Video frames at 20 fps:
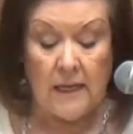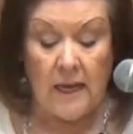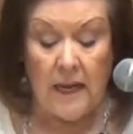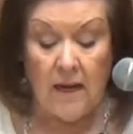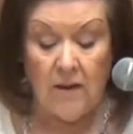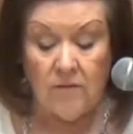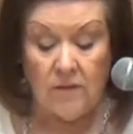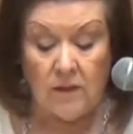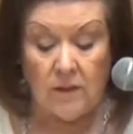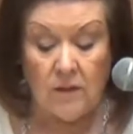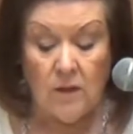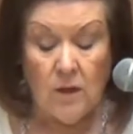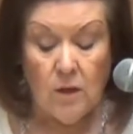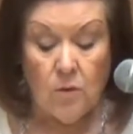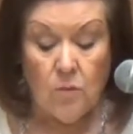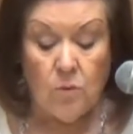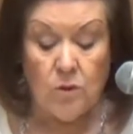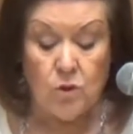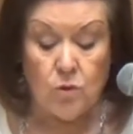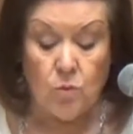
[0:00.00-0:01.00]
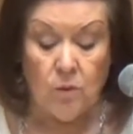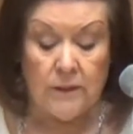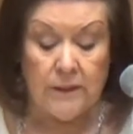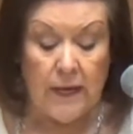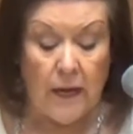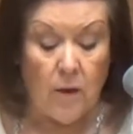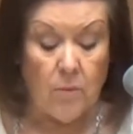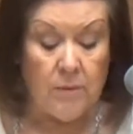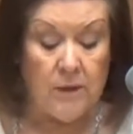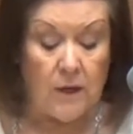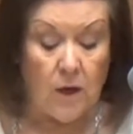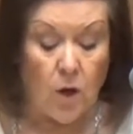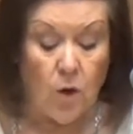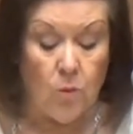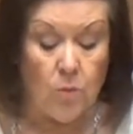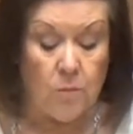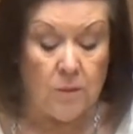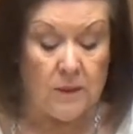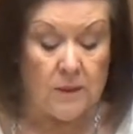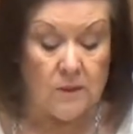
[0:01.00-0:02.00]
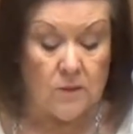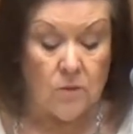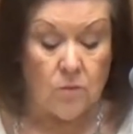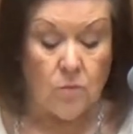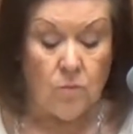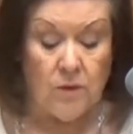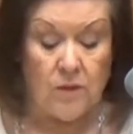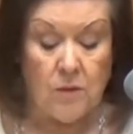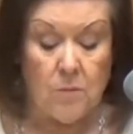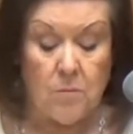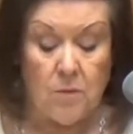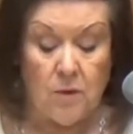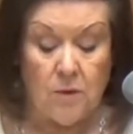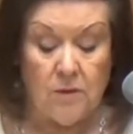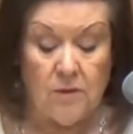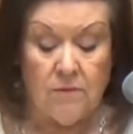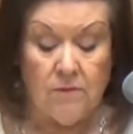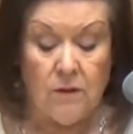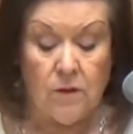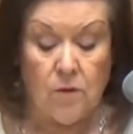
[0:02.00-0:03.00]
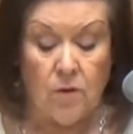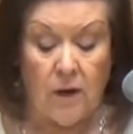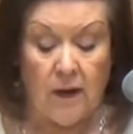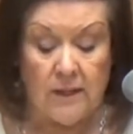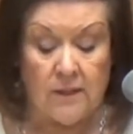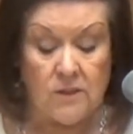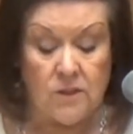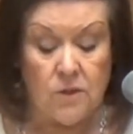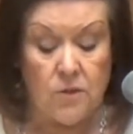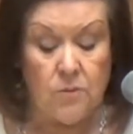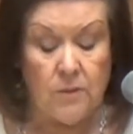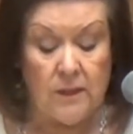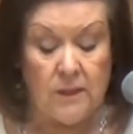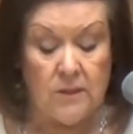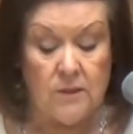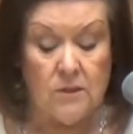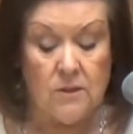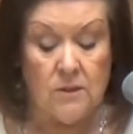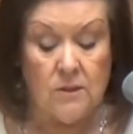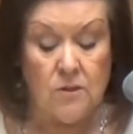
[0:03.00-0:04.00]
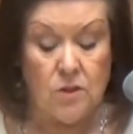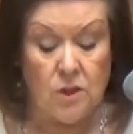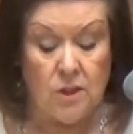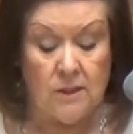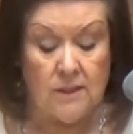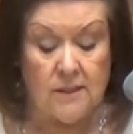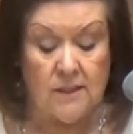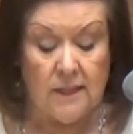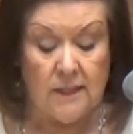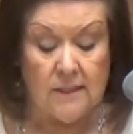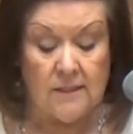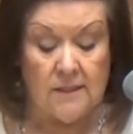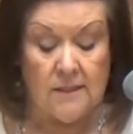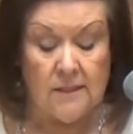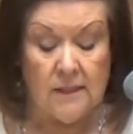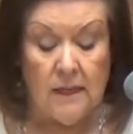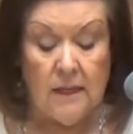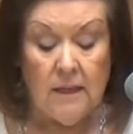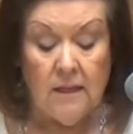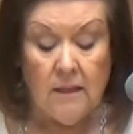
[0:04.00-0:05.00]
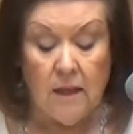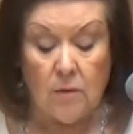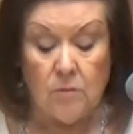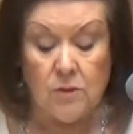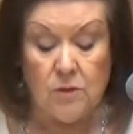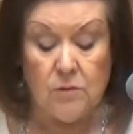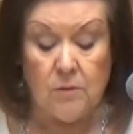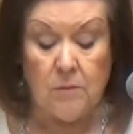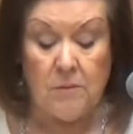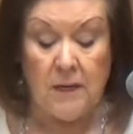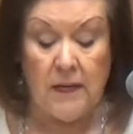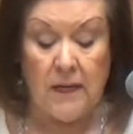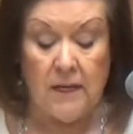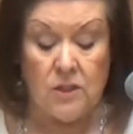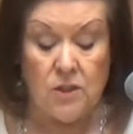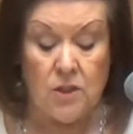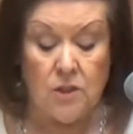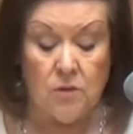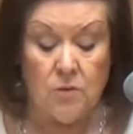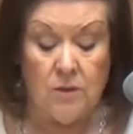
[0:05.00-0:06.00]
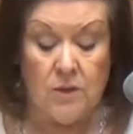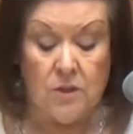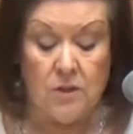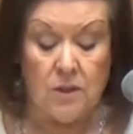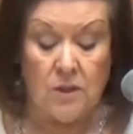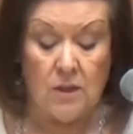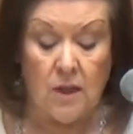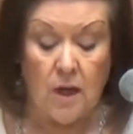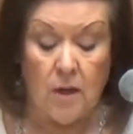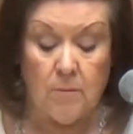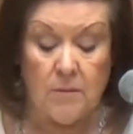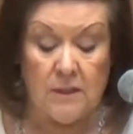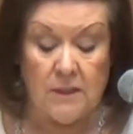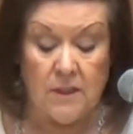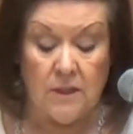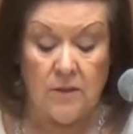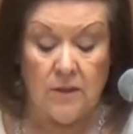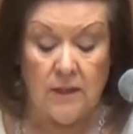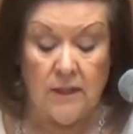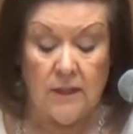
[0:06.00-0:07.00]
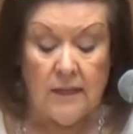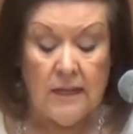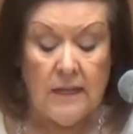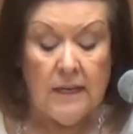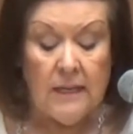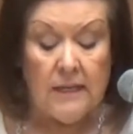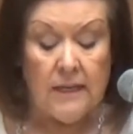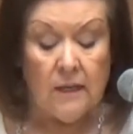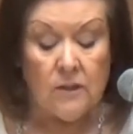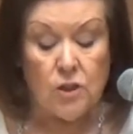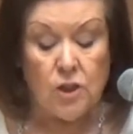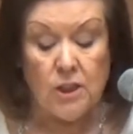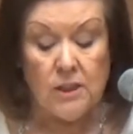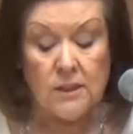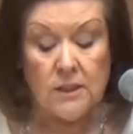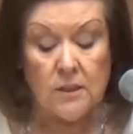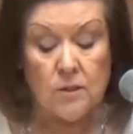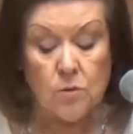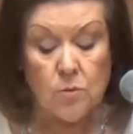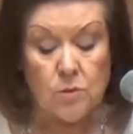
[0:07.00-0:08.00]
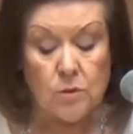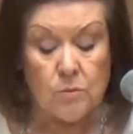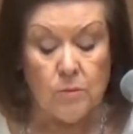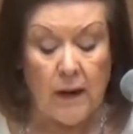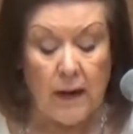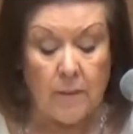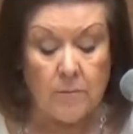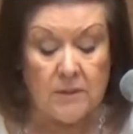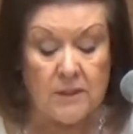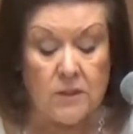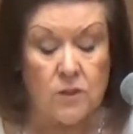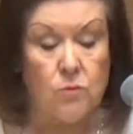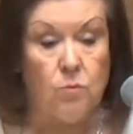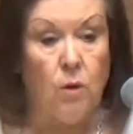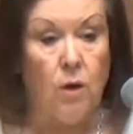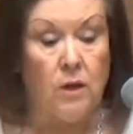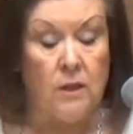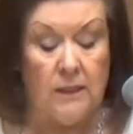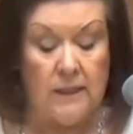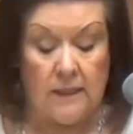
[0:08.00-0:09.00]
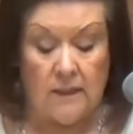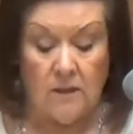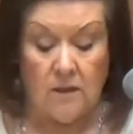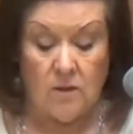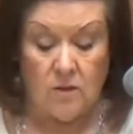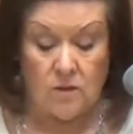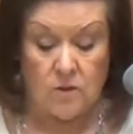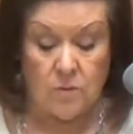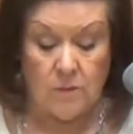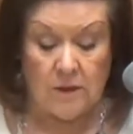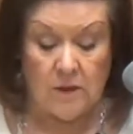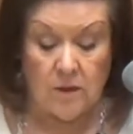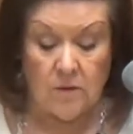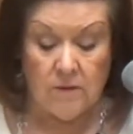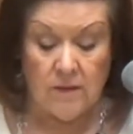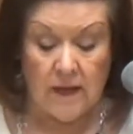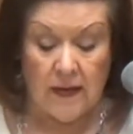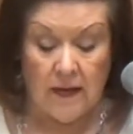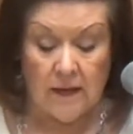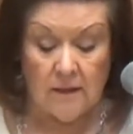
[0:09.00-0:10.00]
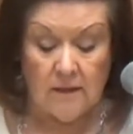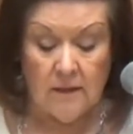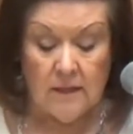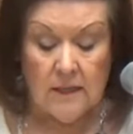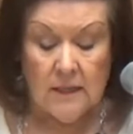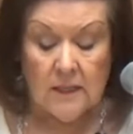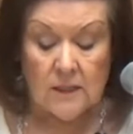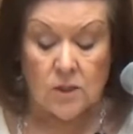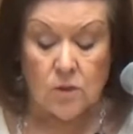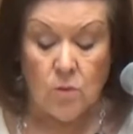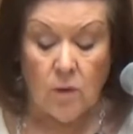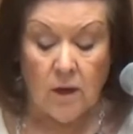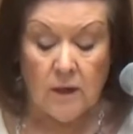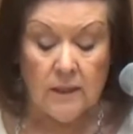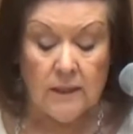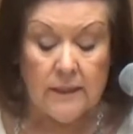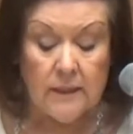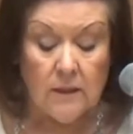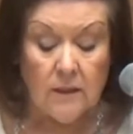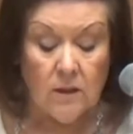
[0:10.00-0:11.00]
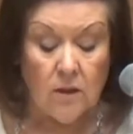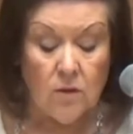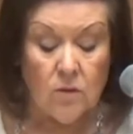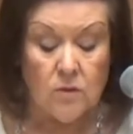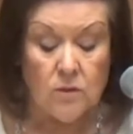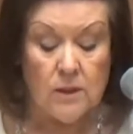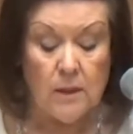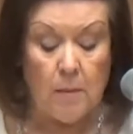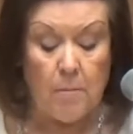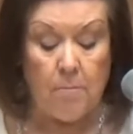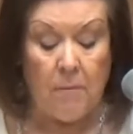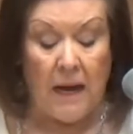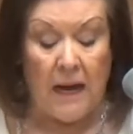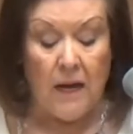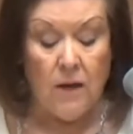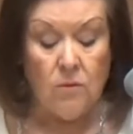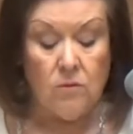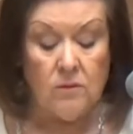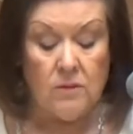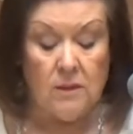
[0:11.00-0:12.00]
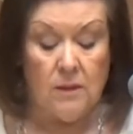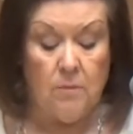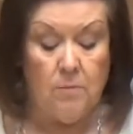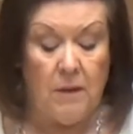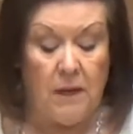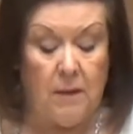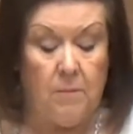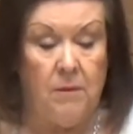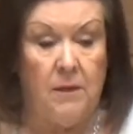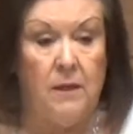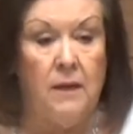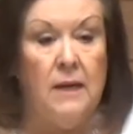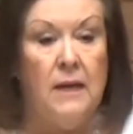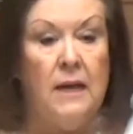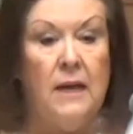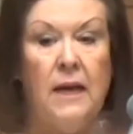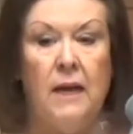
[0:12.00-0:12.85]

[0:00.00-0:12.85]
and heaven, which will now be opened with the birth of the Christ, who is Jesus. That was from the ancient Christian commentary. Now, Jesus was wrapped in swaddling clothes. We know that. Swaddling clothes bound a baby.